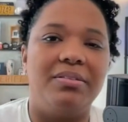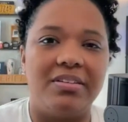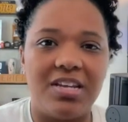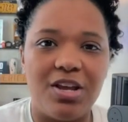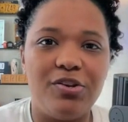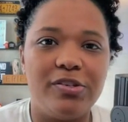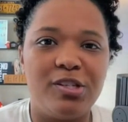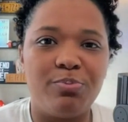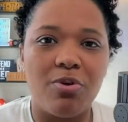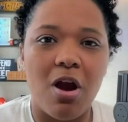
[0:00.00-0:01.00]
Daniel
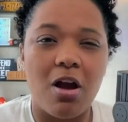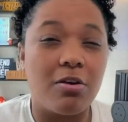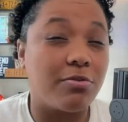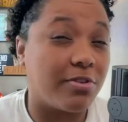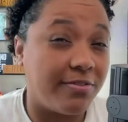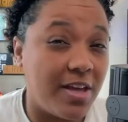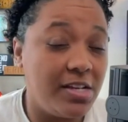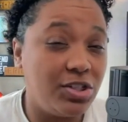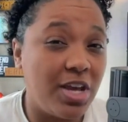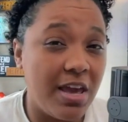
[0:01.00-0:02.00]
Sprong
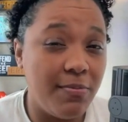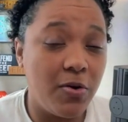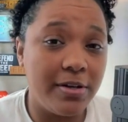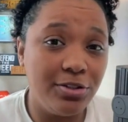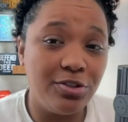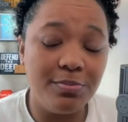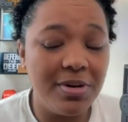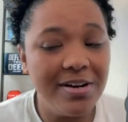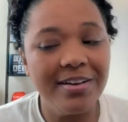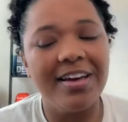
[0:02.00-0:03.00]
revenge game, question
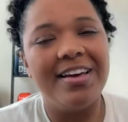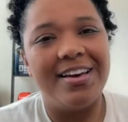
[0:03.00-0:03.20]
mark?